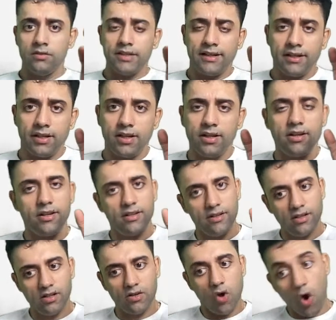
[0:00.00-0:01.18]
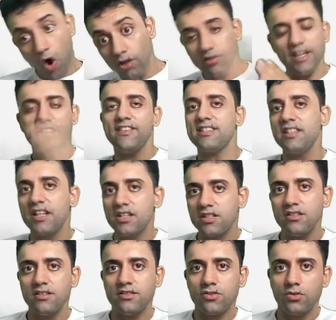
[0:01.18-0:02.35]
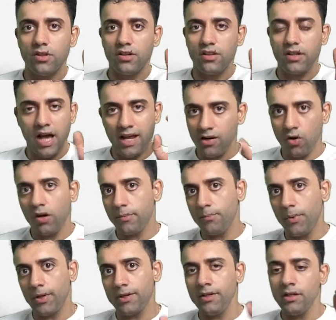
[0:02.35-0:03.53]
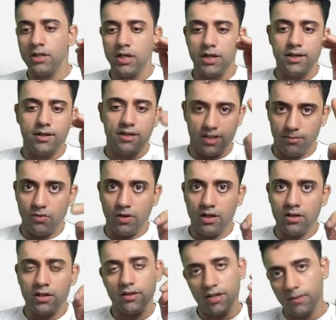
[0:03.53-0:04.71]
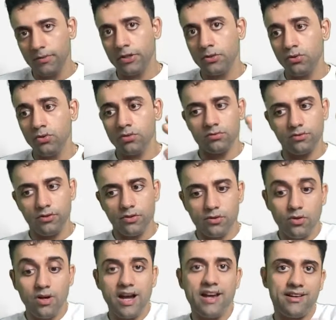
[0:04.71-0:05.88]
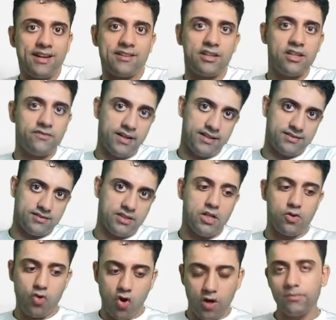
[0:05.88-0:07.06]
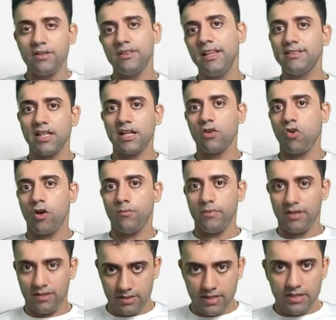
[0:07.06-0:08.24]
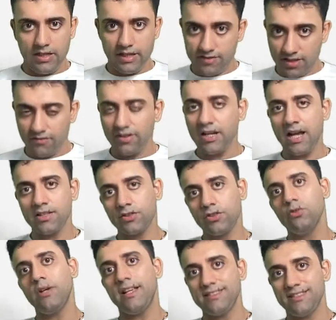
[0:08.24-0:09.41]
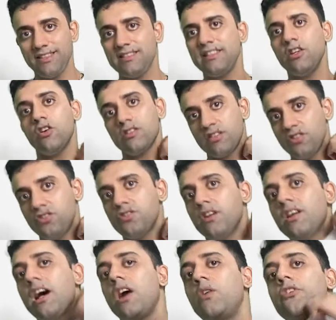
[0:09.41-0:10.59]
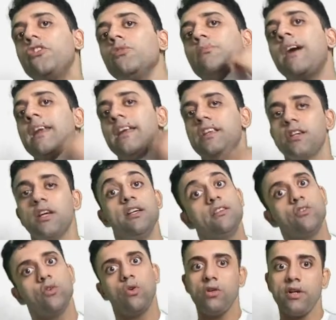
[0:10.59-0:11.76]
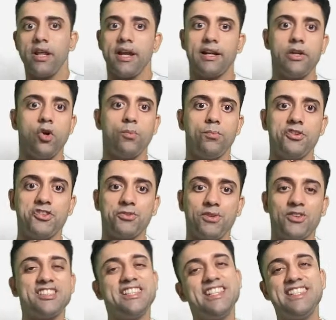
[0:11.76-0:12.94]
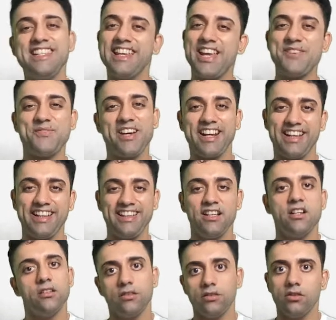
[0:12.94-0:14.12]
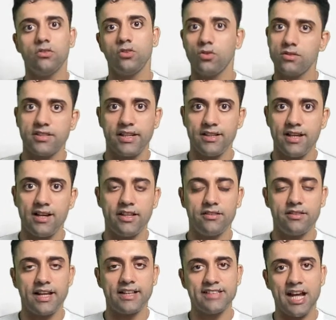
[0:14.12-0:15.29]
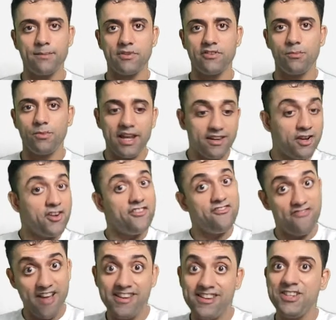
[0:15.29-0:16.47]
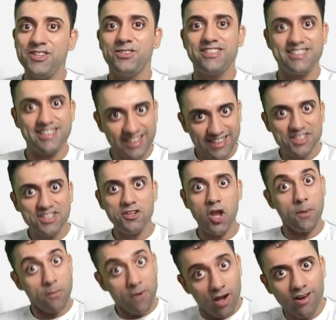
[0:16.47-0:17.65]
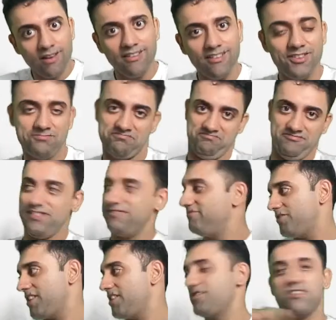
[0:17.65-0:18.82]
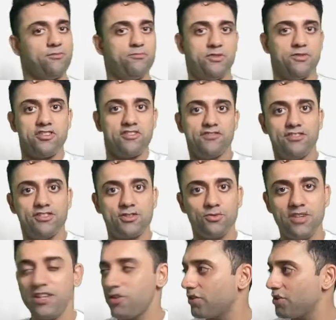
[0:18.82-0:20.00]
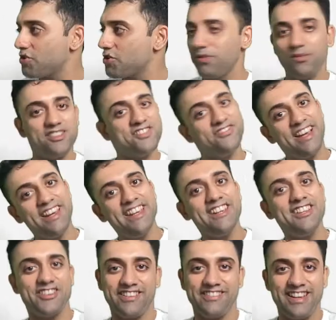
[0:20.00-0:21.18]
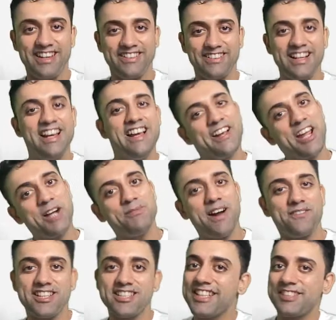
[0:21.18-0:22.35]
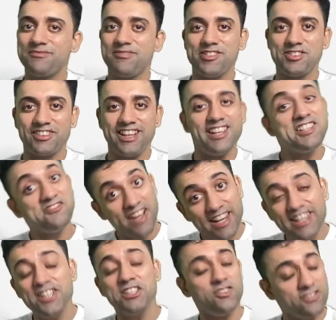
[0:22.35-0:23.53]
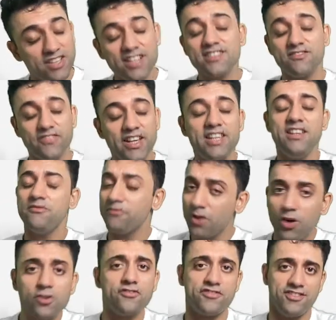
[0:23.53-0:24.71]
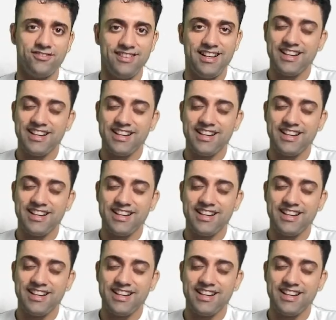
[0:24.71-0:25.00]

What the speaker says: that all the investigations are not important. Number one. Number two, you go hierarchy wise. Common things are common. If someone asks you NCC or seizure, how do you manage? Don't directly open your mouth CT and MRI. No, don't say that. The examiner will be like, very good, CT, MRI. Such a beautiful student. Dr. Shubham is very good, very good. Come after 6 months, okay? Very, no, that's very proud of you.